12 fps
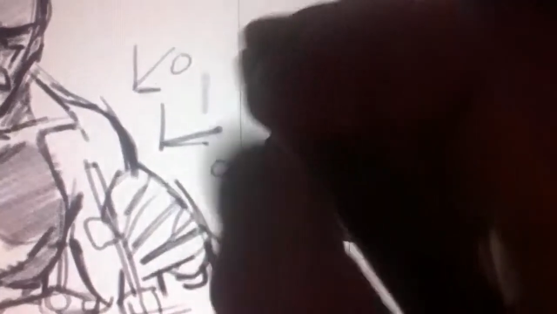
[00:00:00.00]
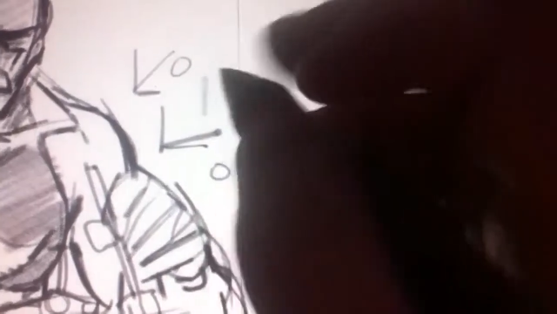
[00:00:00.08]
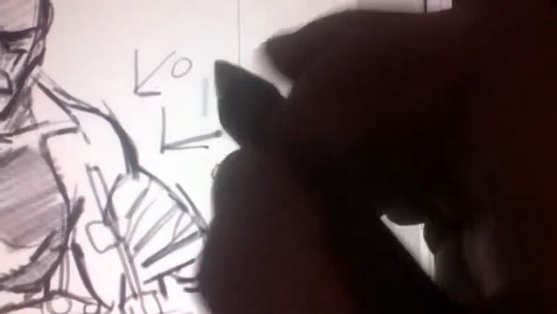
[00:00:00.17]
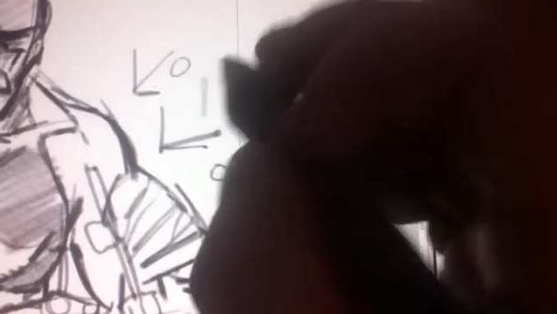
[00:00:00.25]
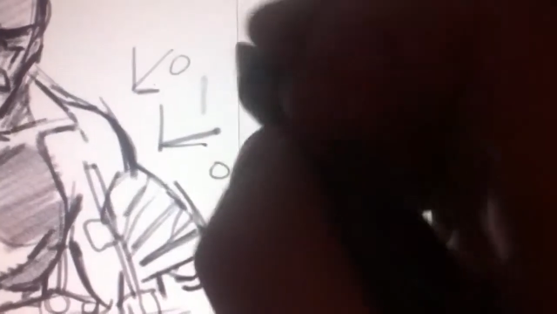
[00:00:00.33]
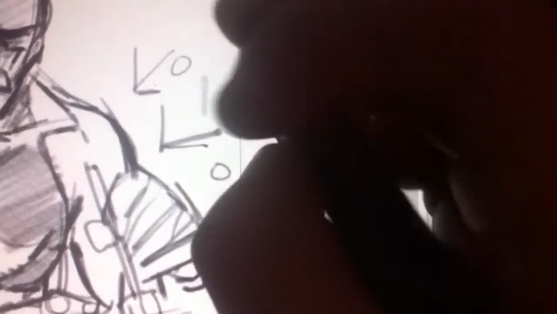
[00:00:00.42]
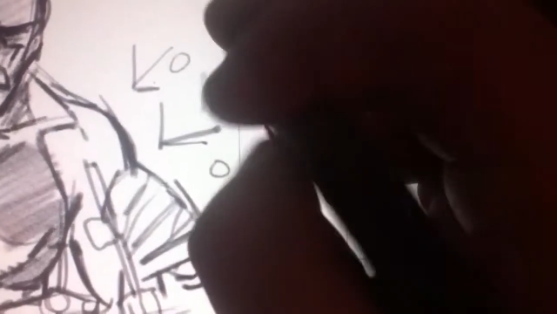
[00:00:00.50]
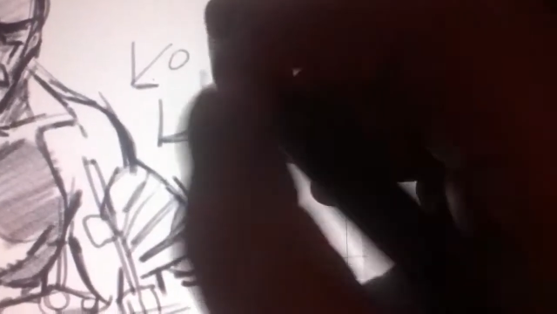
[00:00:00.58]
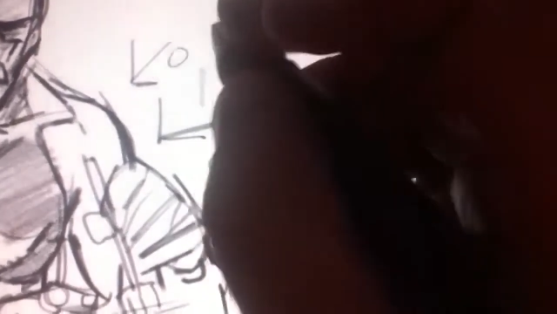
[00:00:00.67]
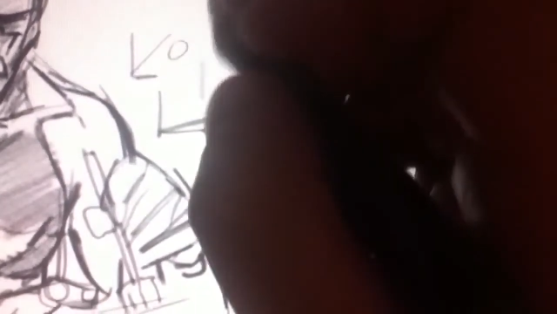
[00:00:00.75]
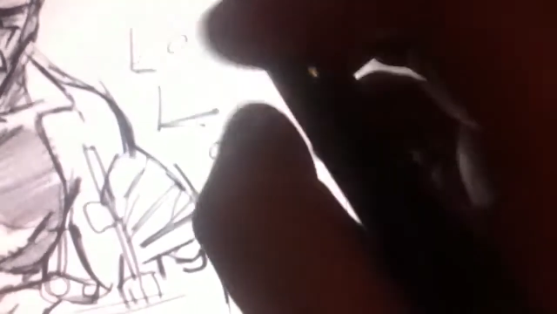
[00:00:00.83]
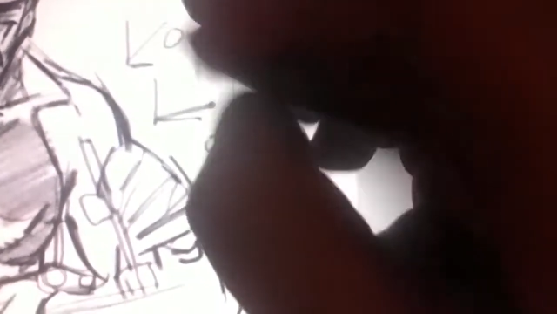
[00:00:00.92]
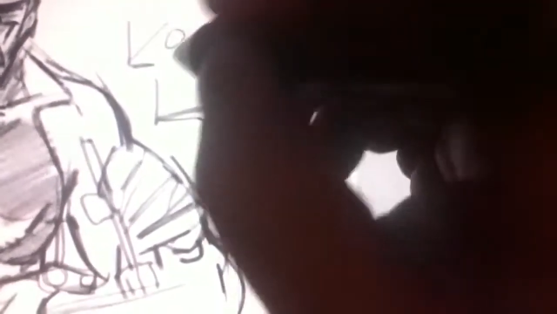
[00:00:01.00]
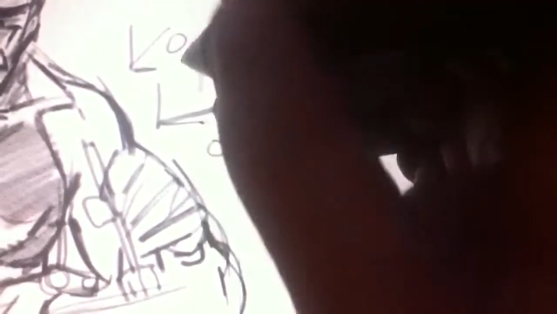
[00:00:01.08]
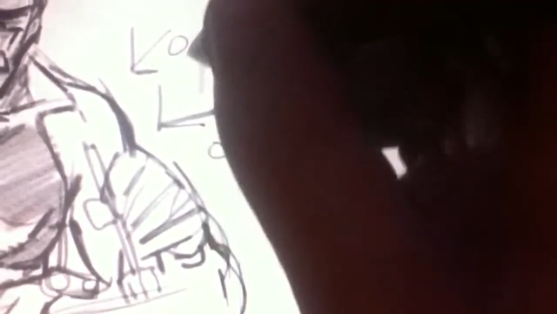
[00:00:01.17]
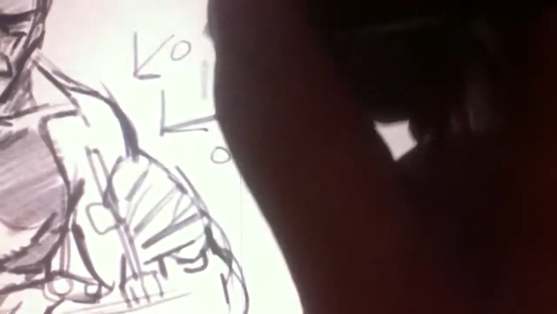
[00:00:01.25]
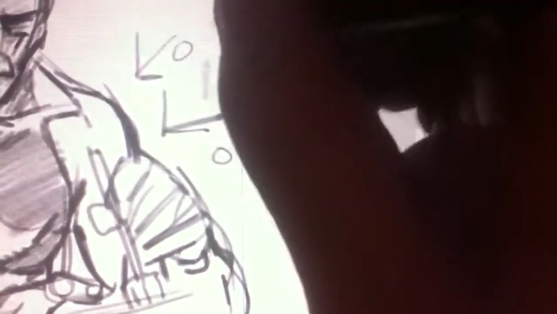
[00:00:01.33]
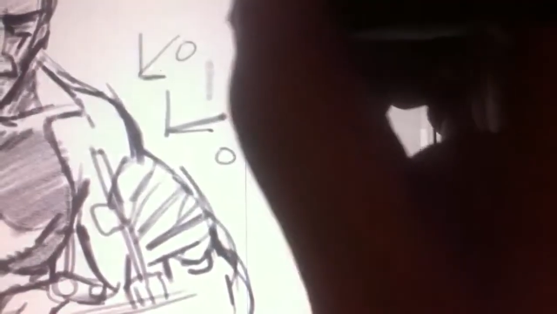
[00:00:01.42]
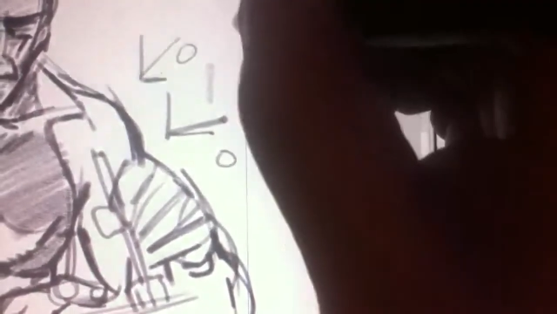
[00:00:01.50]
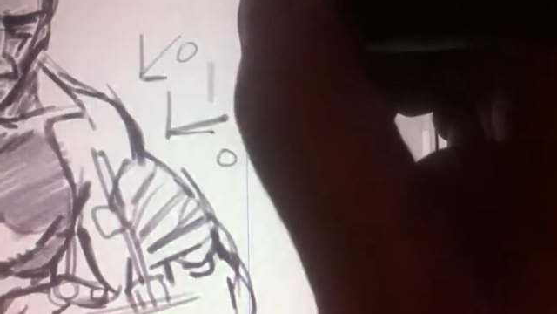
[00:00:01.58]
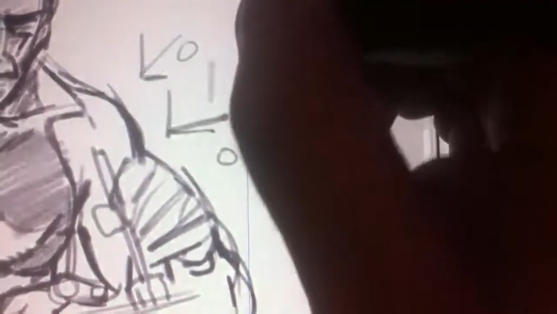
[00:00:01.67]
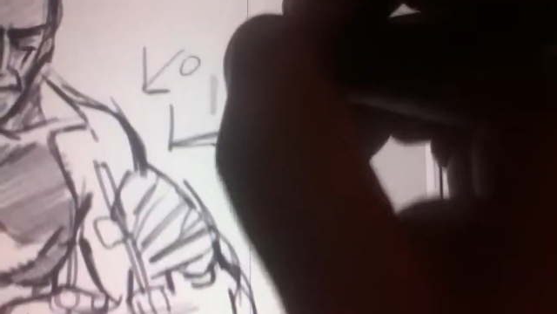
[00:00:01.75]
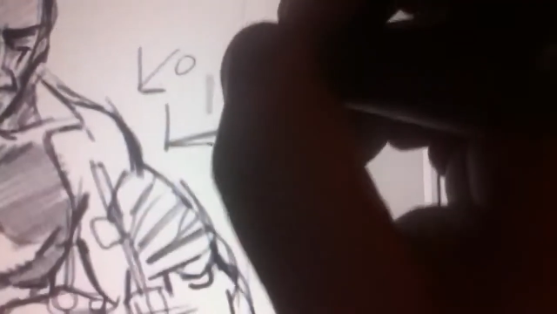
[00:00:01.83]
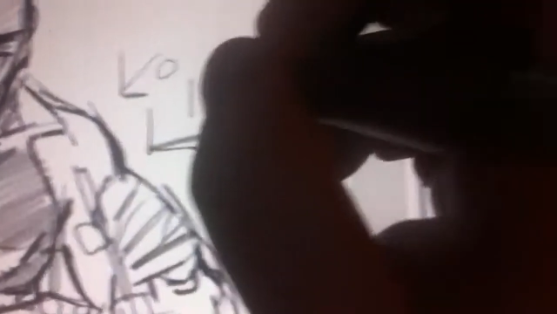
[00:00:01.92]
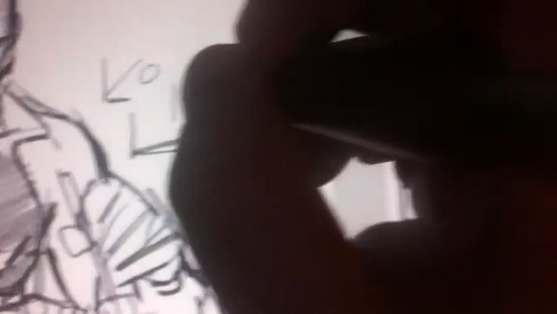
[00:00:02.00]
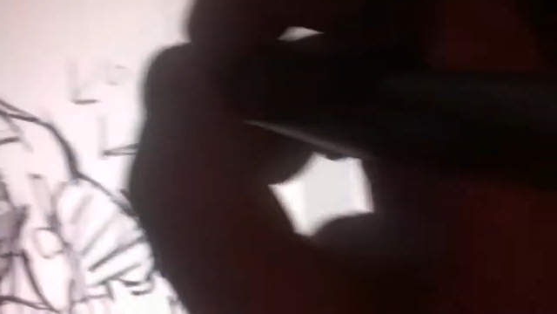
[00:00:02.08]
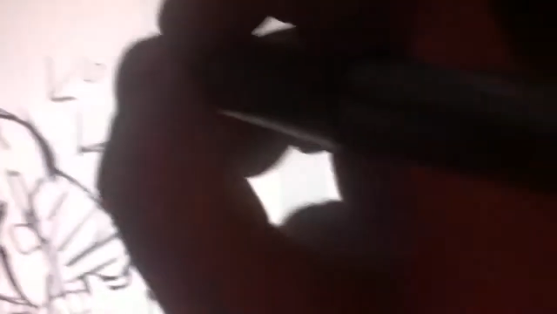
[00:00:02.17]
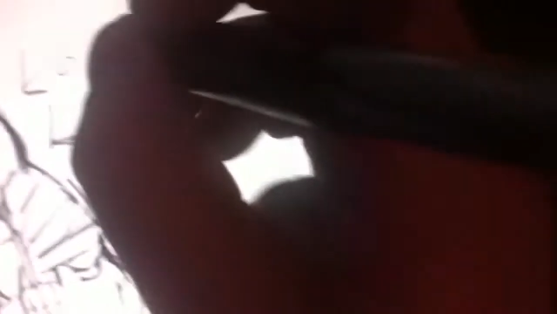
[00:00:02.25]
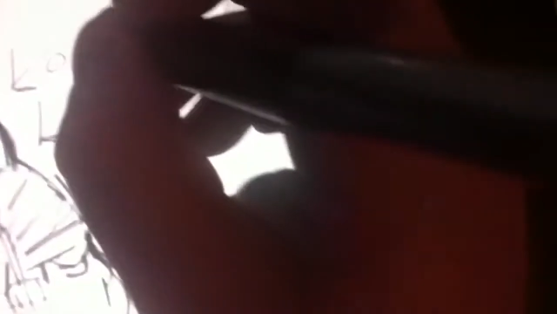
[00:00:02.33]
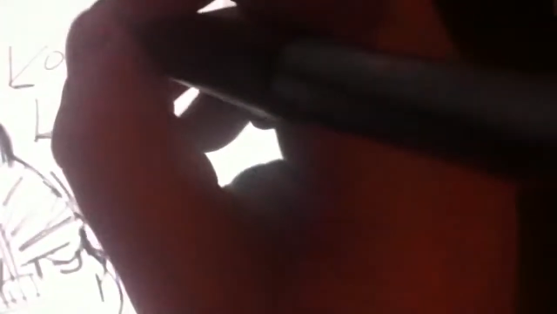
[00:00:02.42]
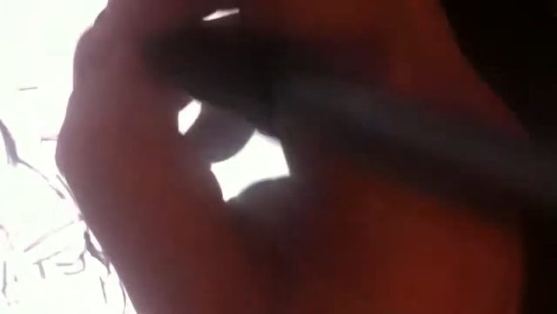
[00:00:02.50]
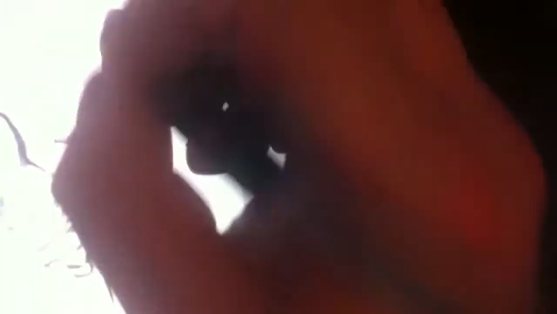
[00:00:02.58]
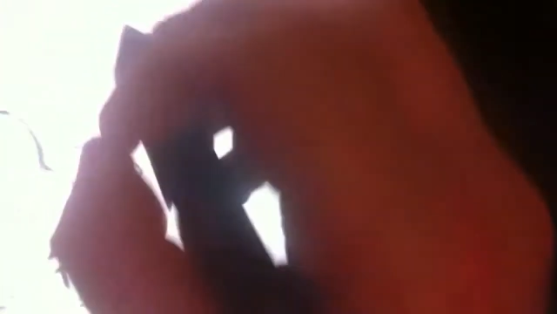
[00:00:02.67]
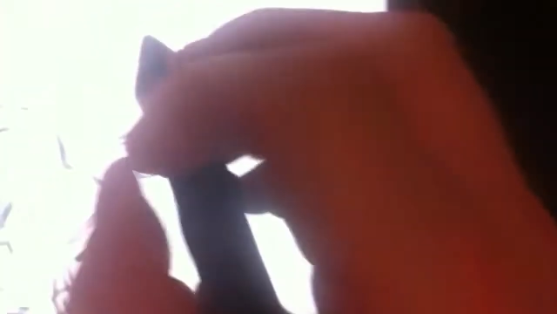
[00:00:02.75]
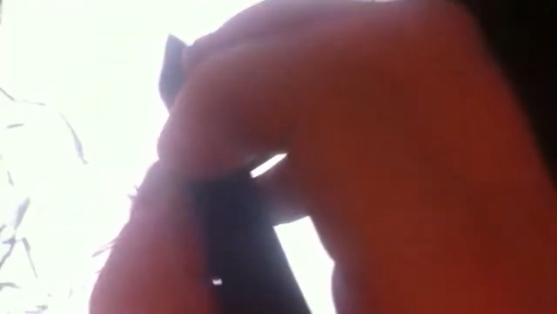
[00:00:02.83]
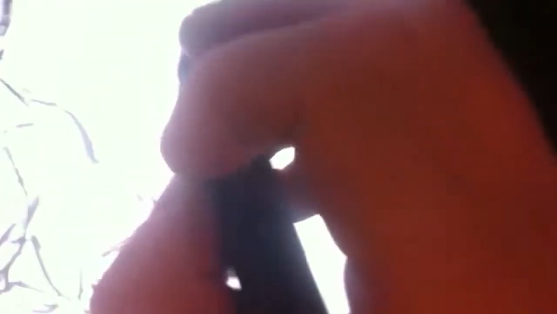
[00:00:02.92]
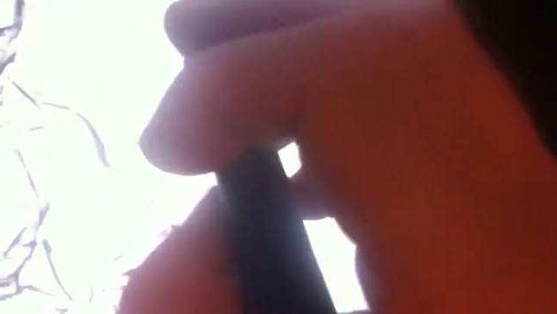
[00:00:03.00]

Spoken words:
No face is visible, so there are no lips to read.